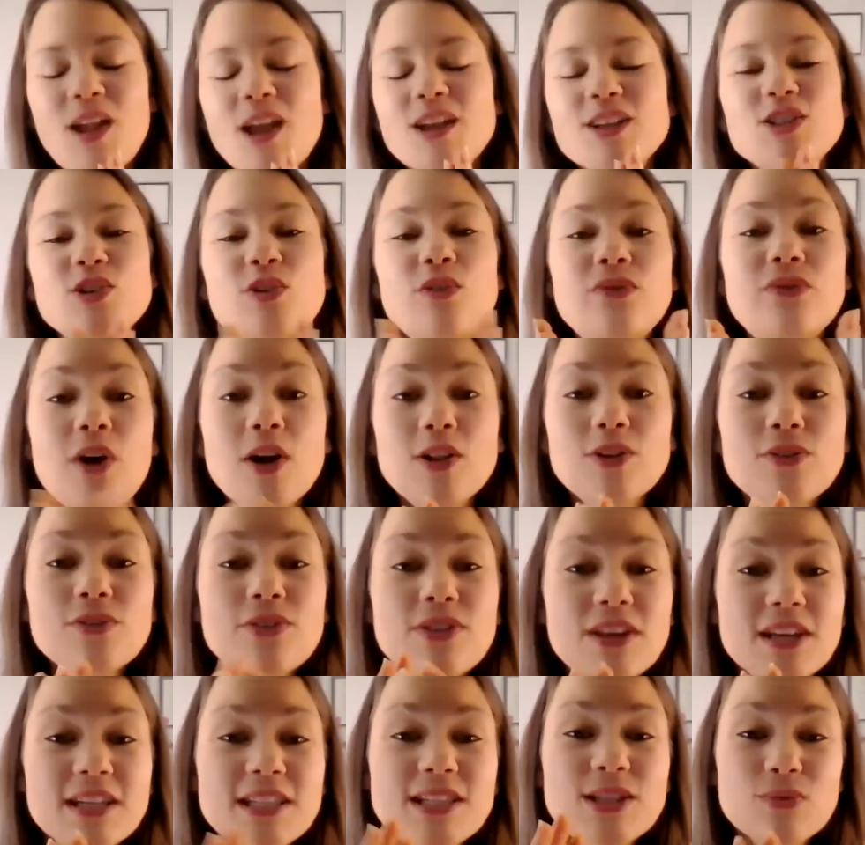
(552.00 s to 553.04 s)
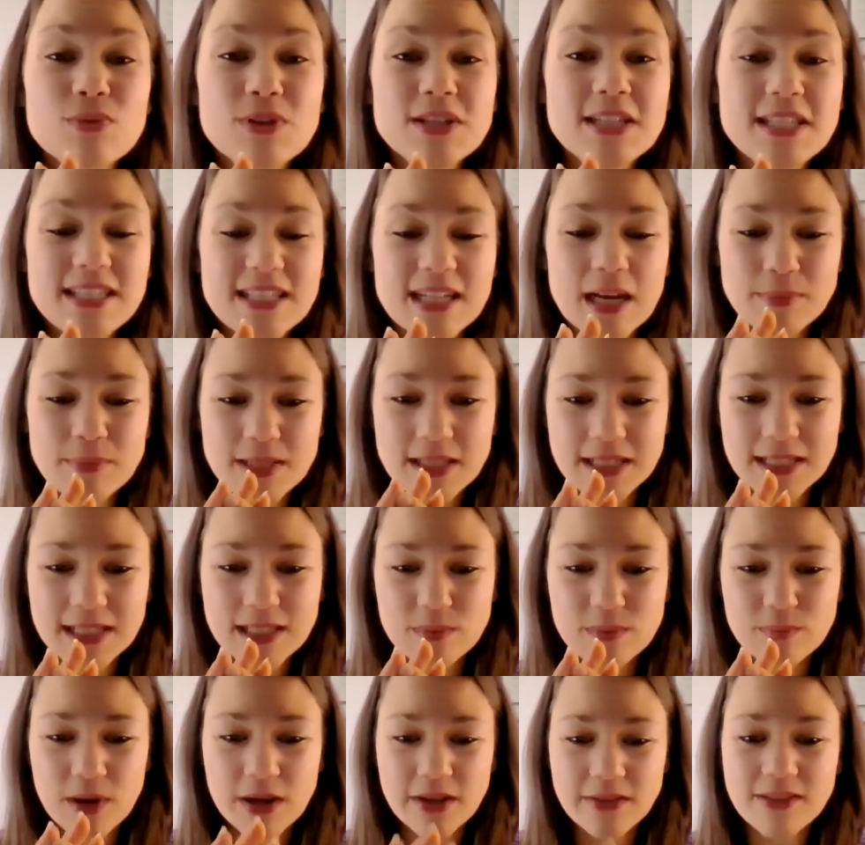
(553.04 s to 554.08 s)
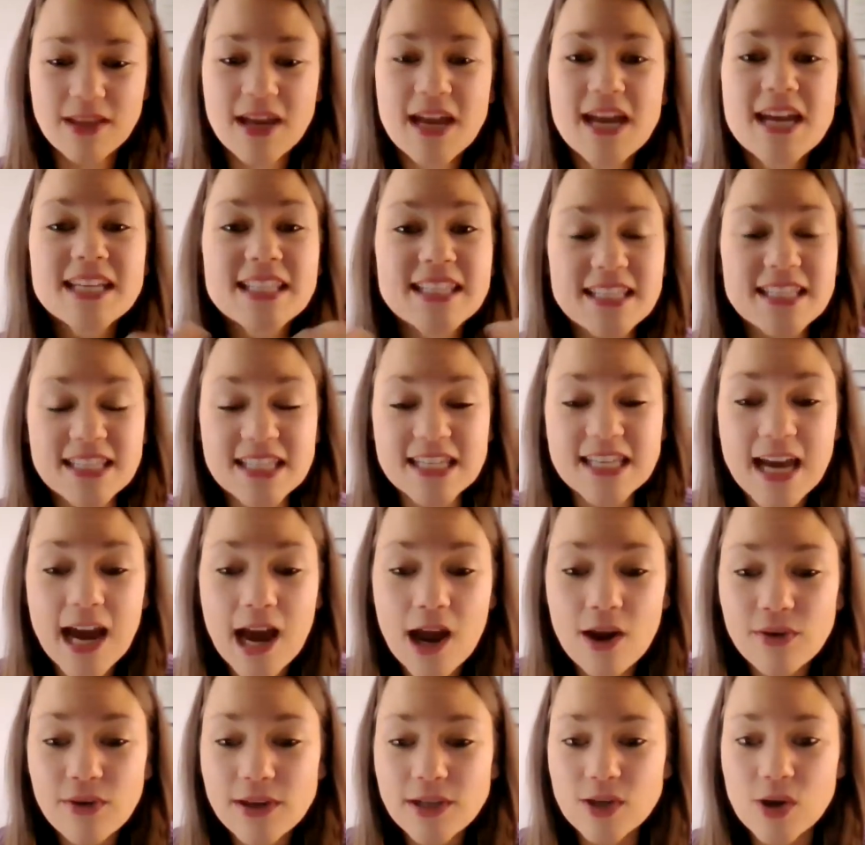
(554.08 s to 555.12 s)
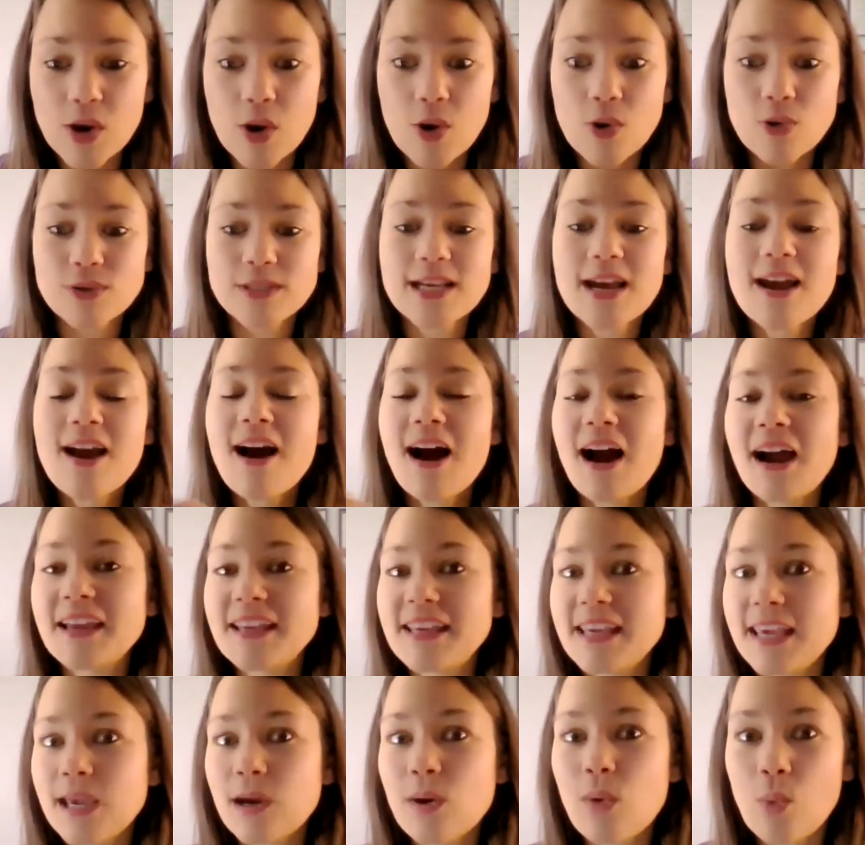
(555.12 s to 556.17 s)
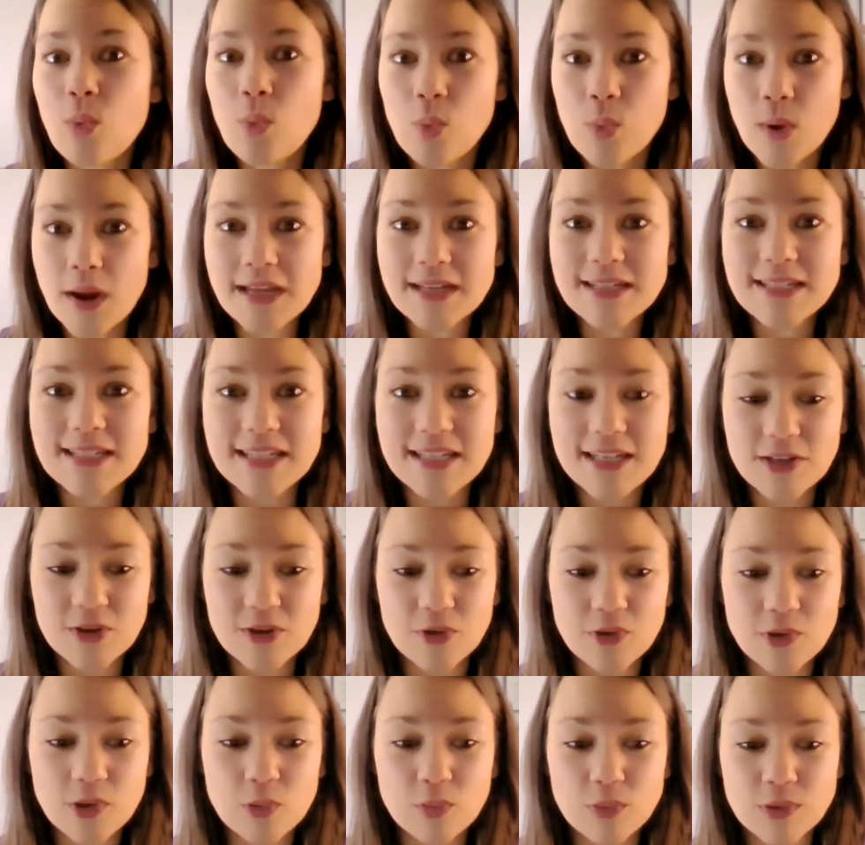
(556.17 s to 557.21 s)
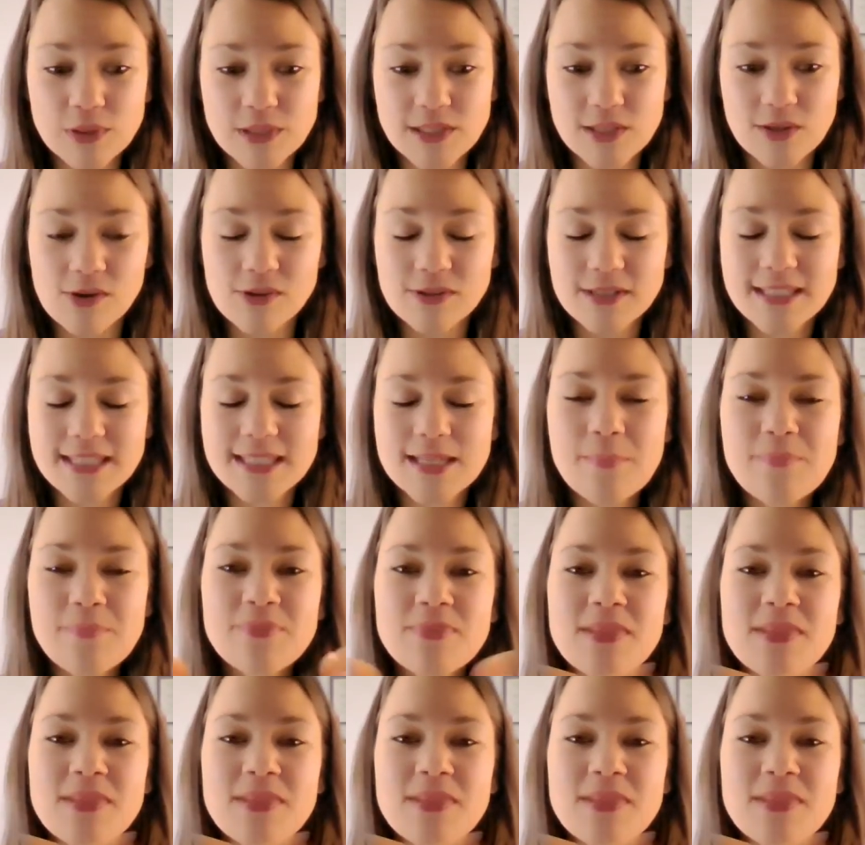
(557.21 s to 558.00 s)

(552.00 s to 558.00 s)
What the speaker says: So follow these 3 steps this month, see how it goes. I can't wait to hear your results.